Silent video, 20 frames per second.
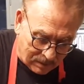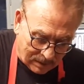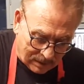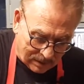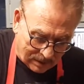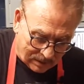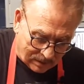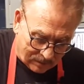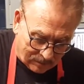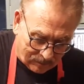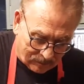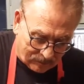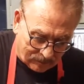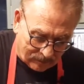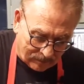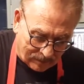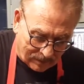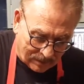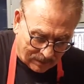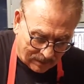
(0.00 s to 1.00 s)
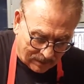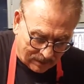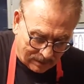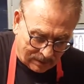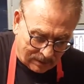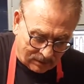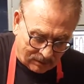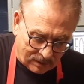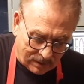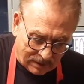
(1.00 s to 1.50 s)

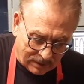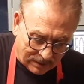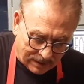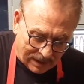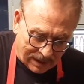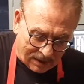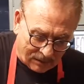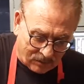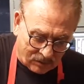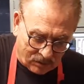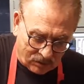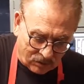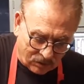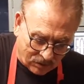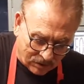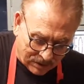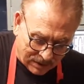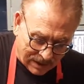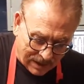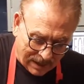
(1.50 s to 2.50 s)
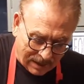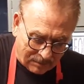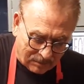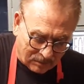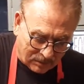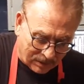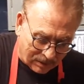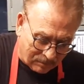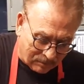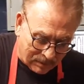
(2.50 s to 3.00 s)
thing to have on your
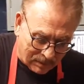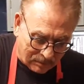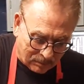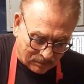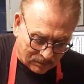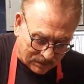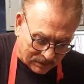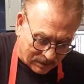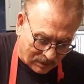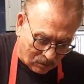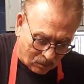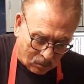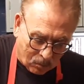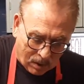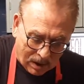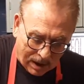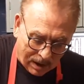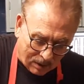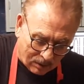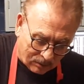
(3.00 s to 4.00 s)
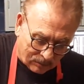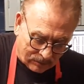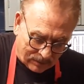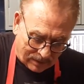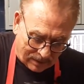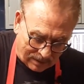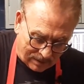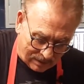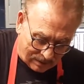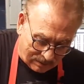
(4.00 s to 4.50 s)
table, and people will say, wow,
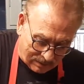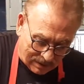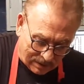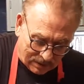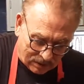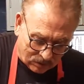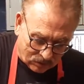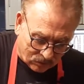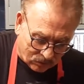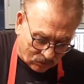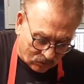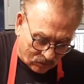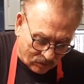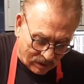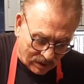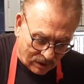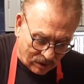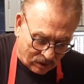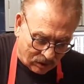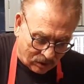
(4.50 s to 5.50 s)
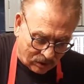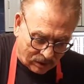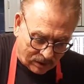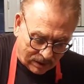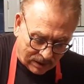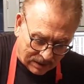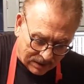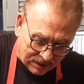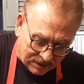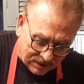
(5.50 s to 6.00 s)
that is really good,
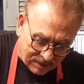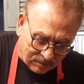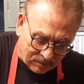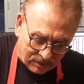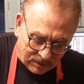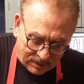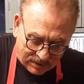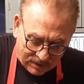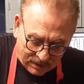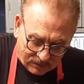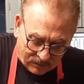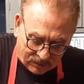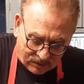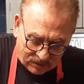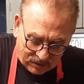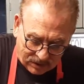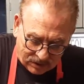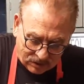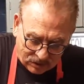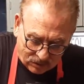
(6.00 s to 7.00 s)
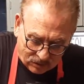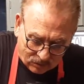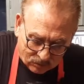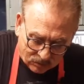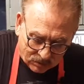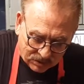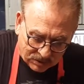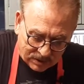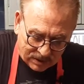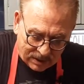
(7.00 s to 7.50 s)
and it's something different that you
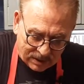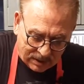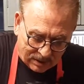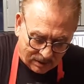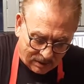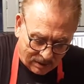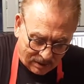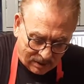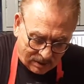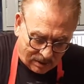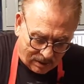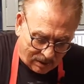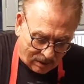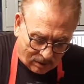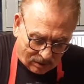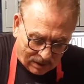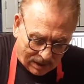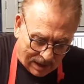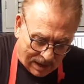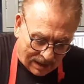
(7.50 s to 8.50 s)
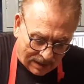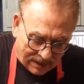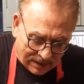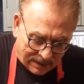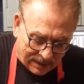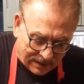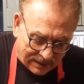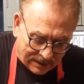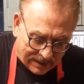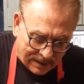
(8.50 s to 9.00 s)
don't see on
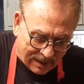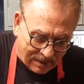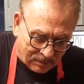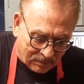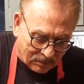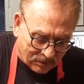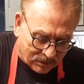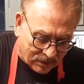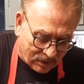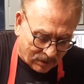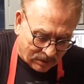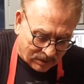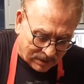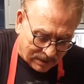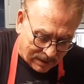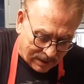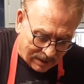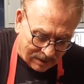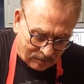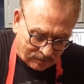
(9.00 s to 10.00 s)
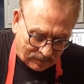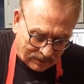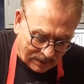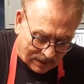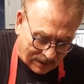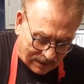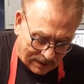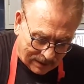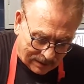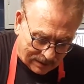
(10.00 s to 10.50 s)
holiday tables all the time,
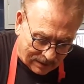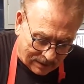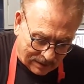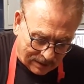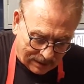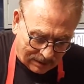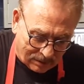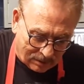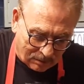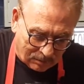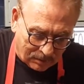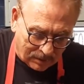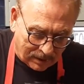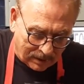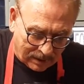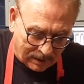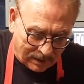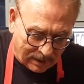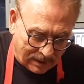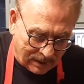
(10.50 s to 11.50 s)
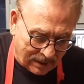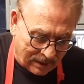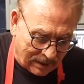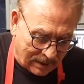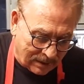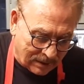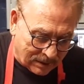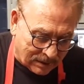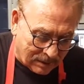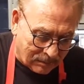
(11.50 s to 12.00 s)
and it'll be
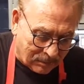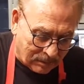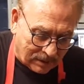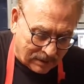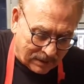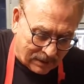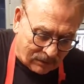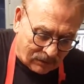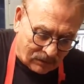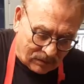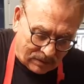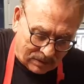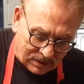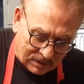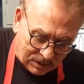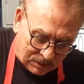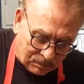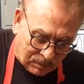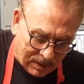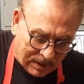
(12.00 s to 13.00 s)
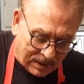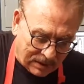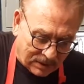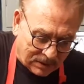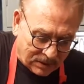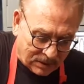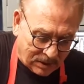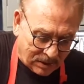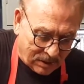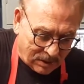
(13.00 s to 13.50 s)
something different,
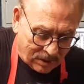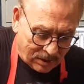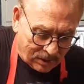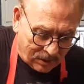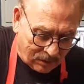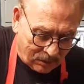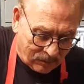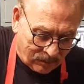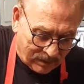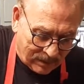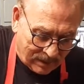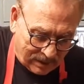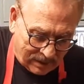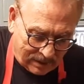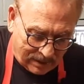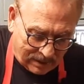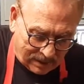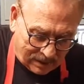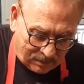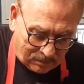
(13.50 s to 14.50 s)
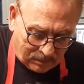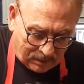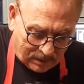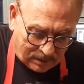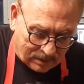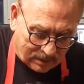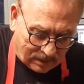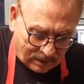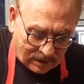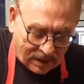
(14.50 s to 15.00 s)
spicy, new, and it'll be
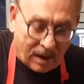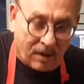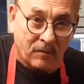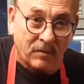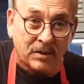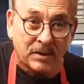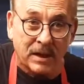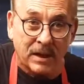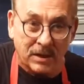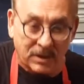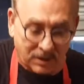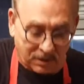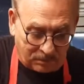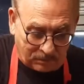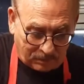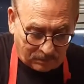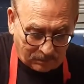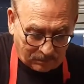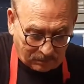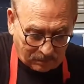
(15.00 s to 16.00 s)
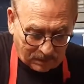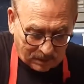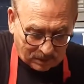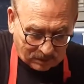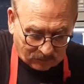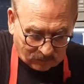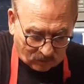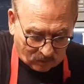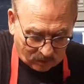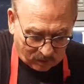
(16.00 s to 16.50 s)
a conversation piece
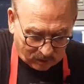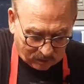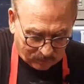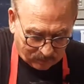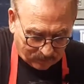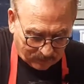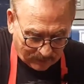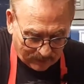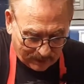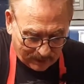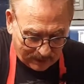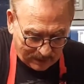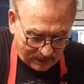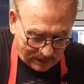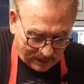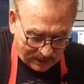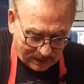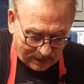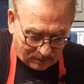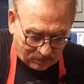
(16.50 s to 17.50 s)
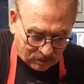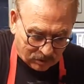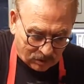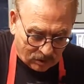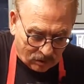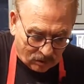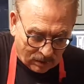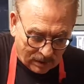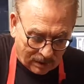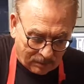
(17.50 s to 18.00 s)
for you. And I'm sure
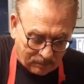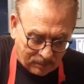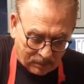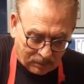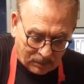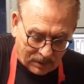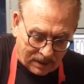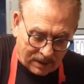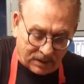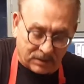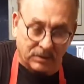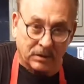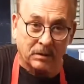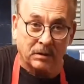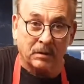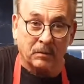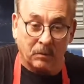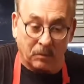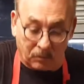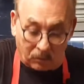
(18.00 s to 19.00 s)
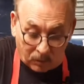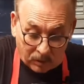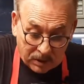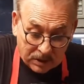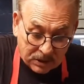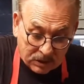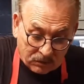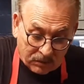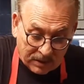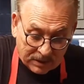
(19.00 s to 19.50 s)
you'll have people asking, what
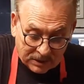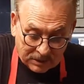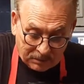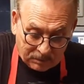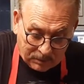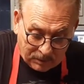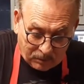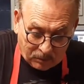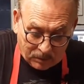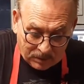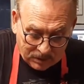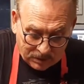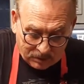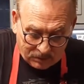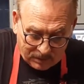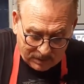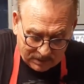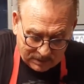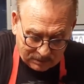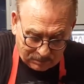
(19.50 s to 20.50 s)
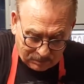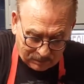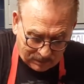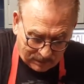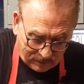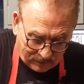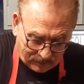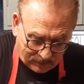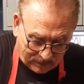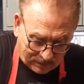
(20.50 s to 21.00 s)
is the recipe? What's the
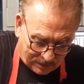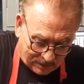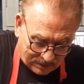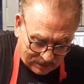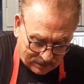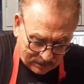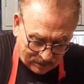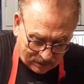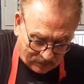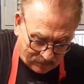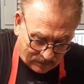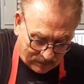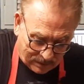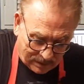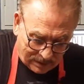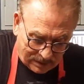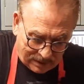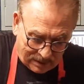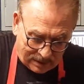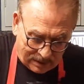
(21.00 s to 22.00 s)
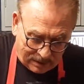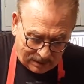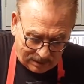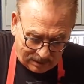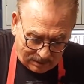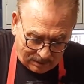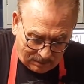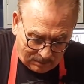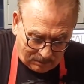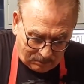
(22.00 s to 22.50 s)
recipe? So,
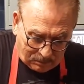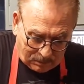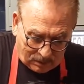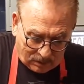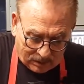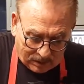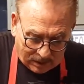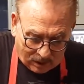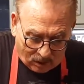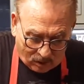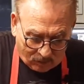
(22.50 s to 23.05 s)
but look at